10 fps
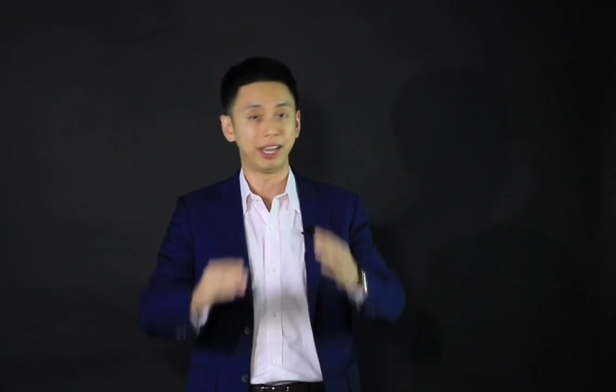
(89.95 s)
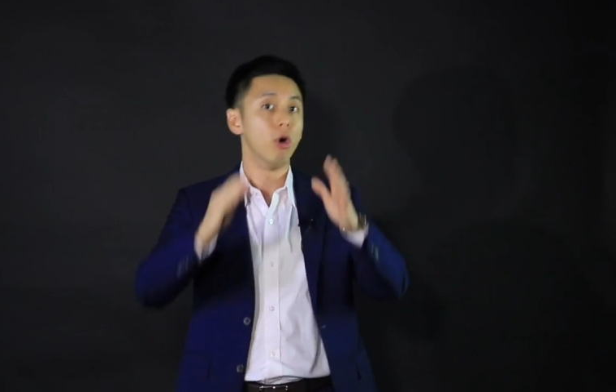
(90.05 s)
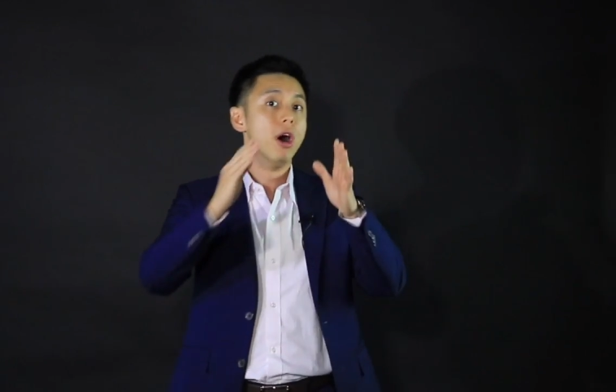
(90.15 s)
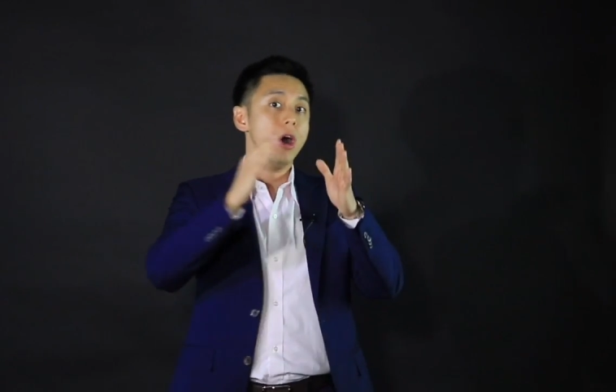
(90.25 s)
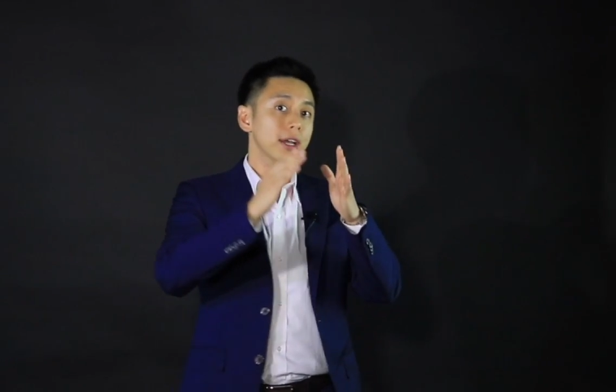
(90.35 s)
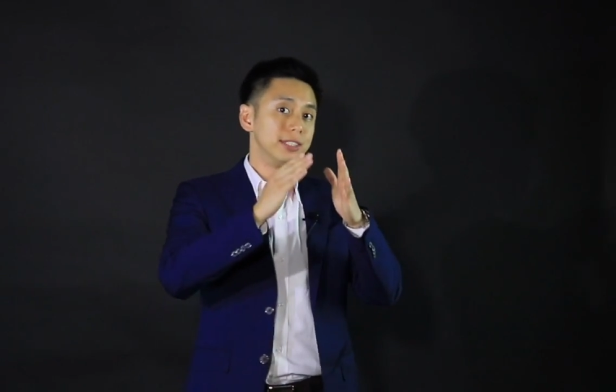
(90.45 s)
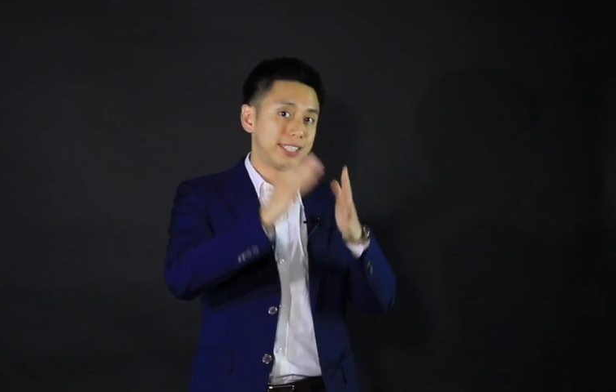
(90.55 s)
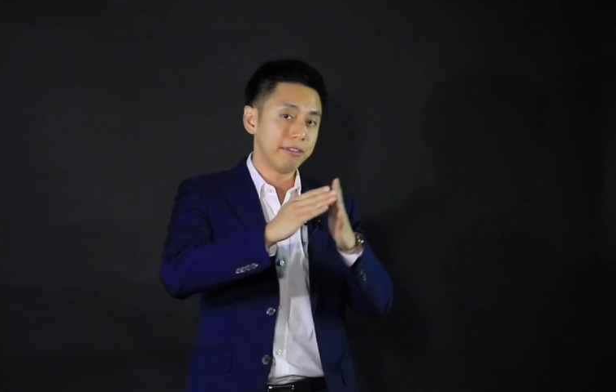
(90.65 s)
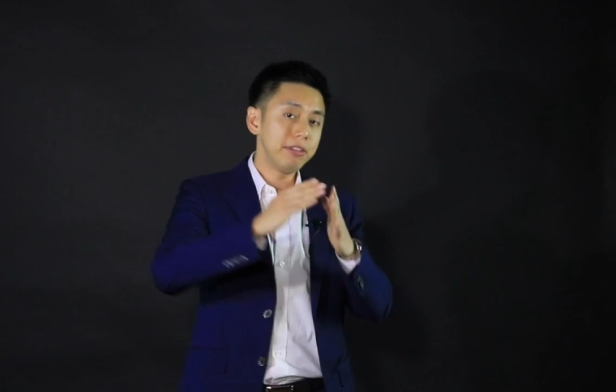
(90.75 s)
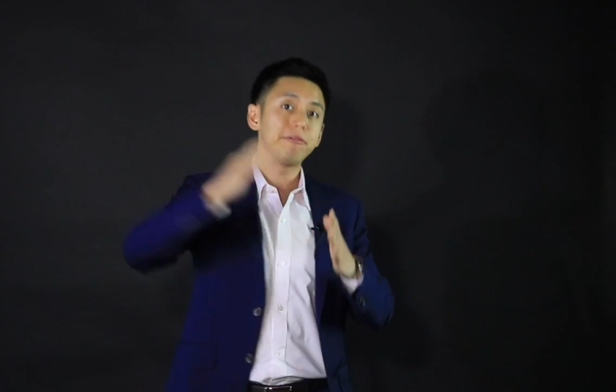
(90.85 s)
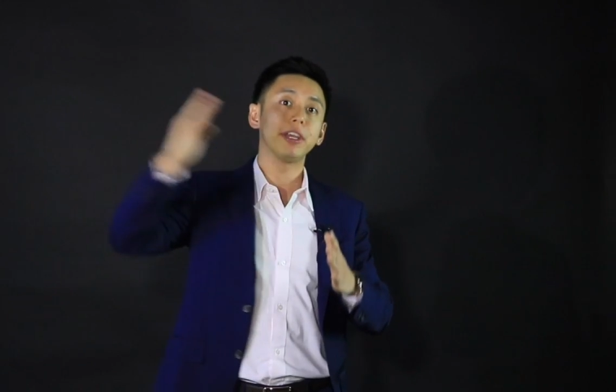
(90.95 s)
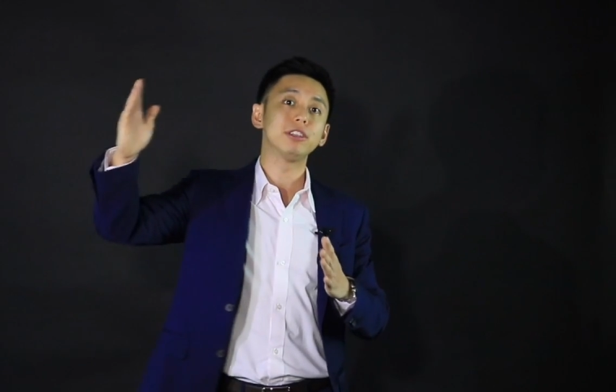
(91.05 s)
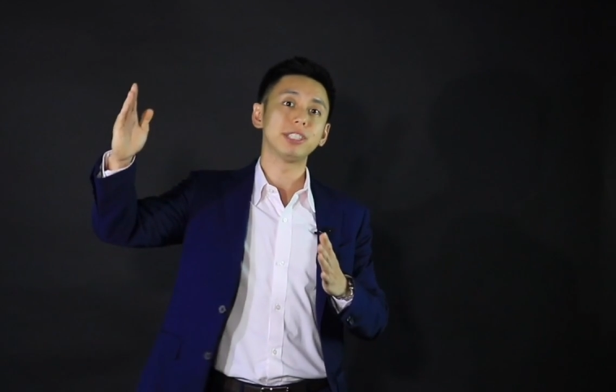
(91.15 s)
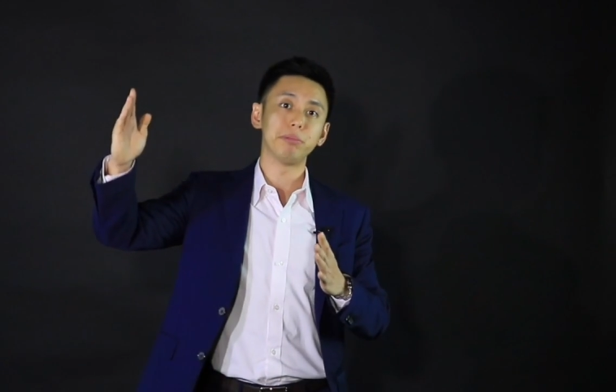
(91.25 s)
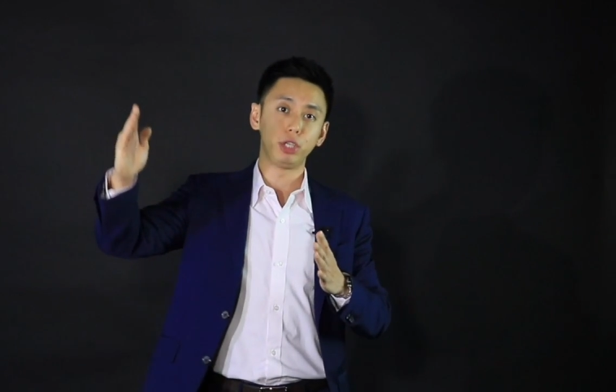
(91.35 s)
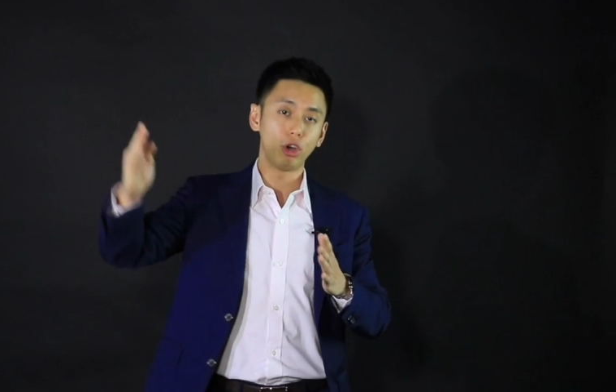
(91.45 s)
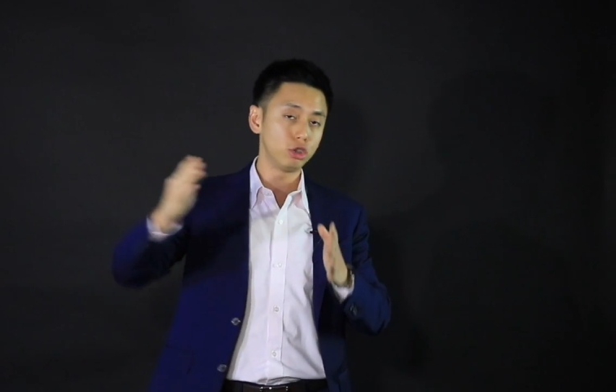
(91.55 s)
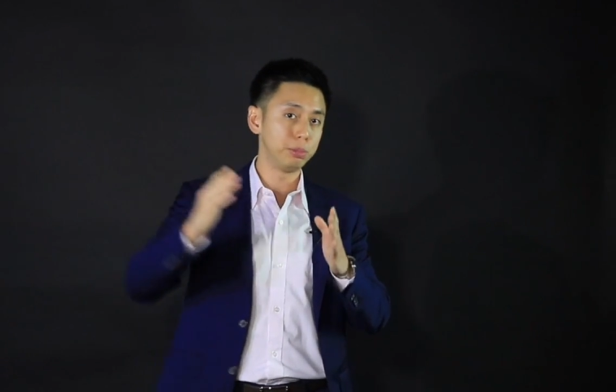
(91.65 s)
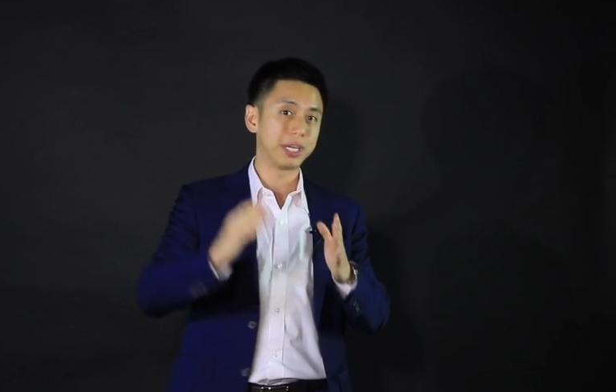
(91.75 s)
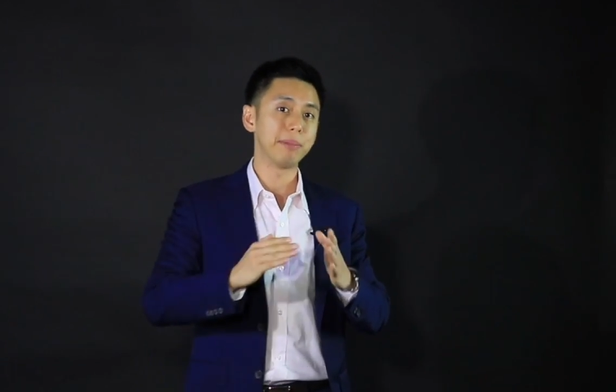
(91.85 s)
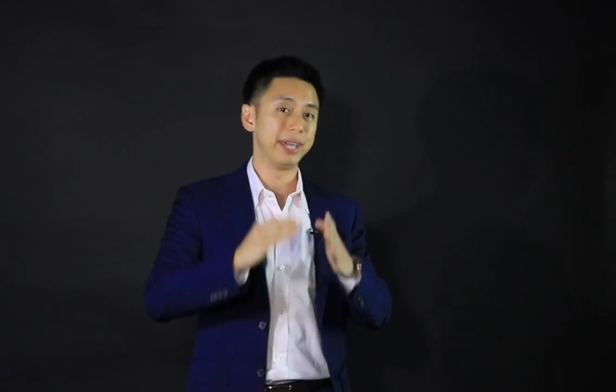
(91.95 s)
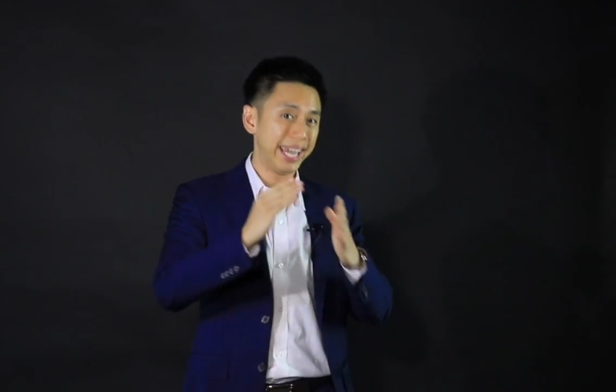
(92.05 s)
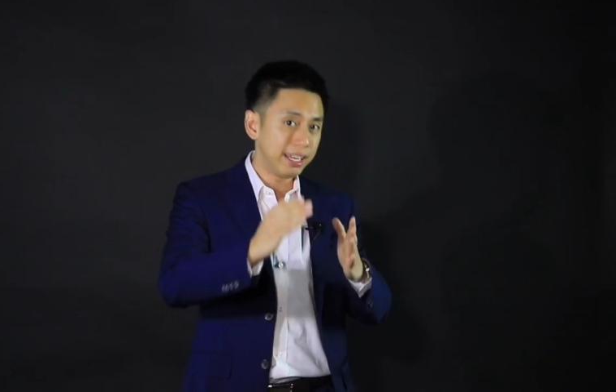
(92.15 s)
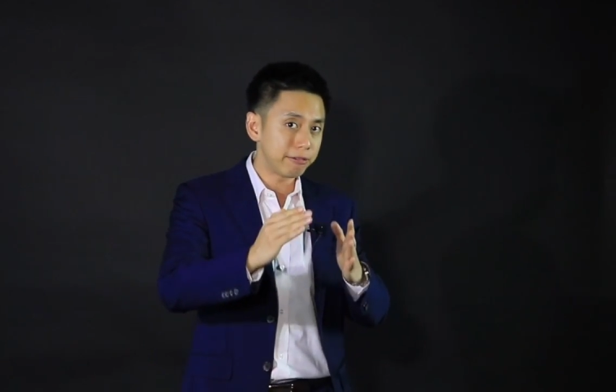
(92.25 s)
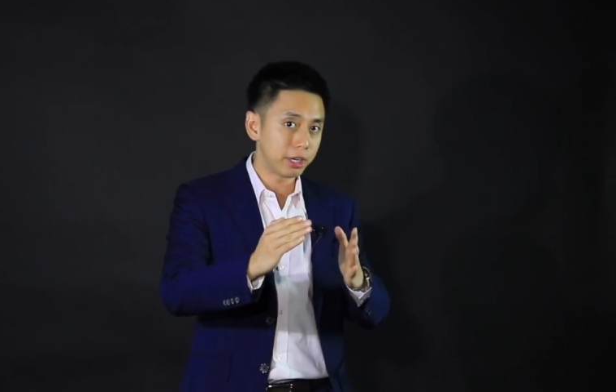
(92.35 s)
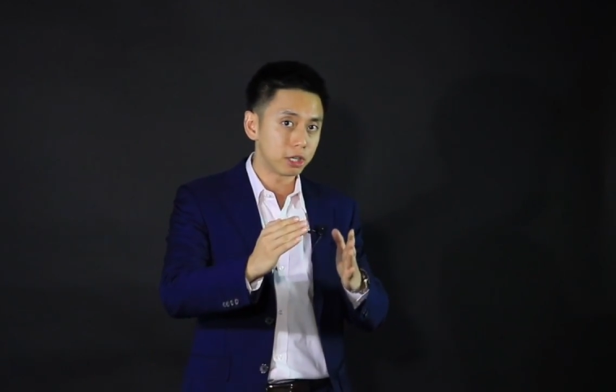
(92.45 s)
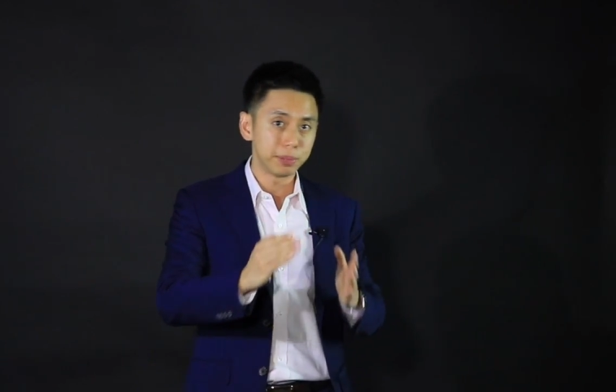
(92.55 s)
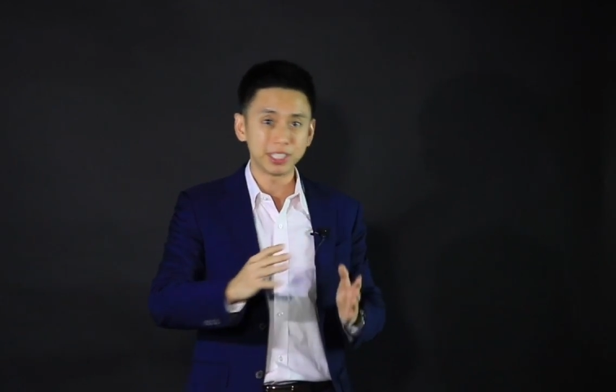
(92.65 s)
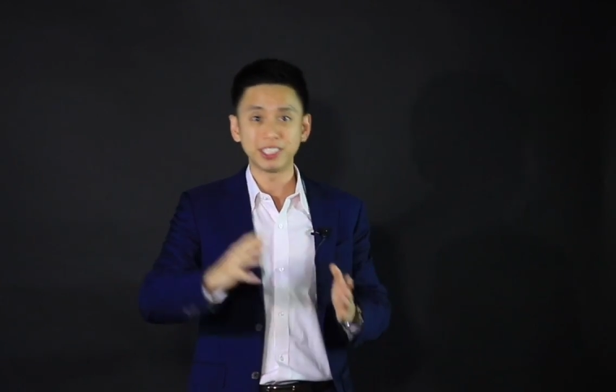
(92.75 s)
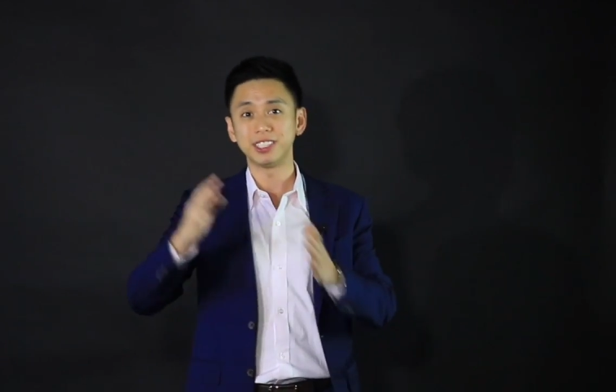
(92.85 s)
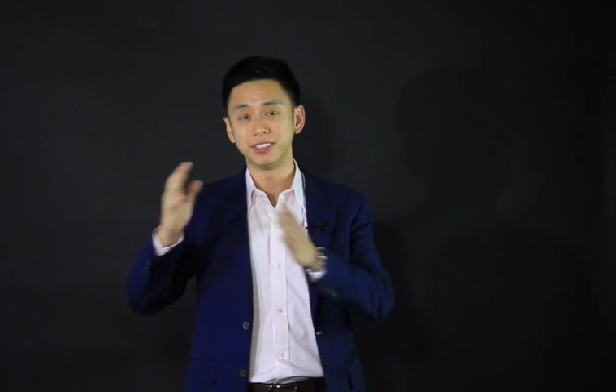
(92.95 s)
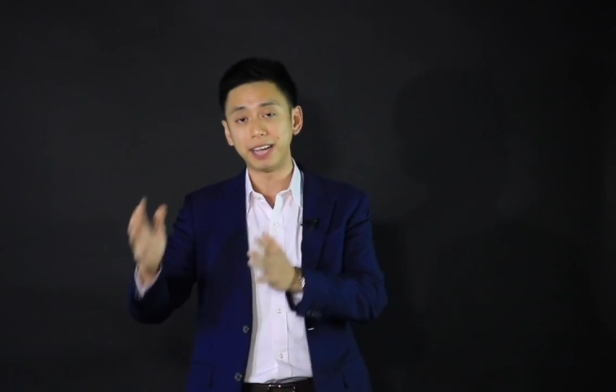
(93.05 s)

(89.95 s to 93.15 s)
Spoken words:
Now, 7 figures and beyond to become an 8-figure business,